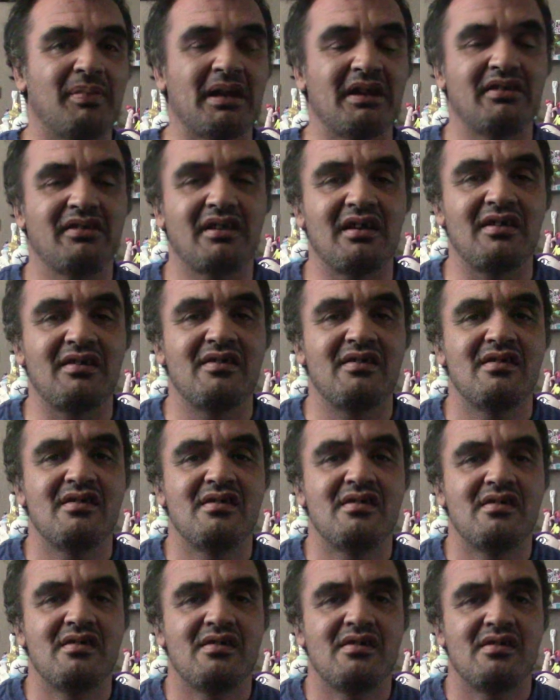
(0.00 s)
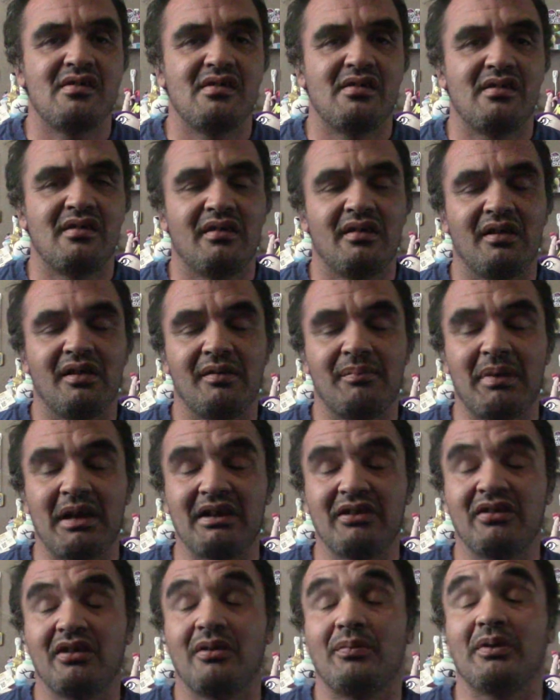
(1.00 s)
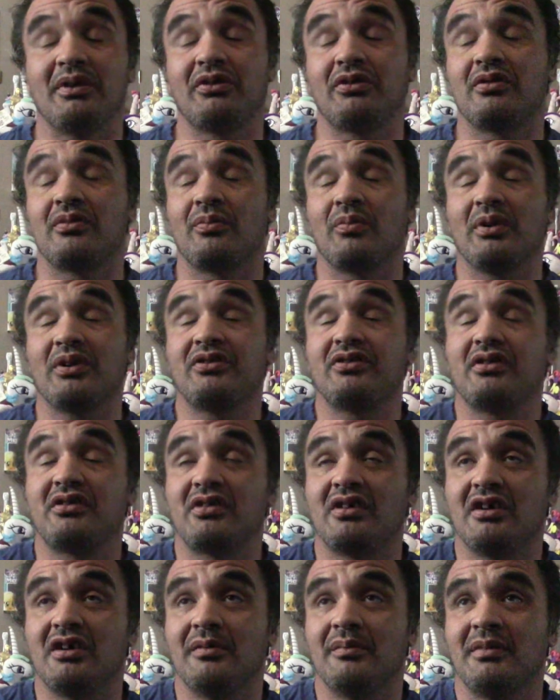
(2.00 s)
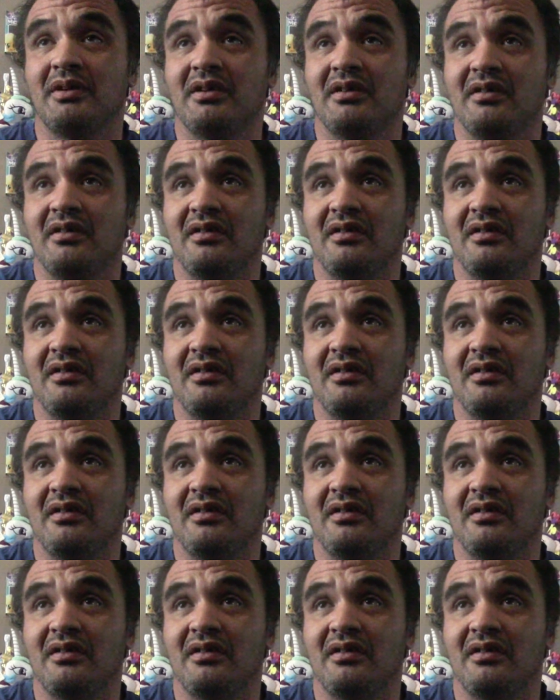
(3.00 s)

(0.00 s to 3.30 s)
basically, basically what's, what's the term?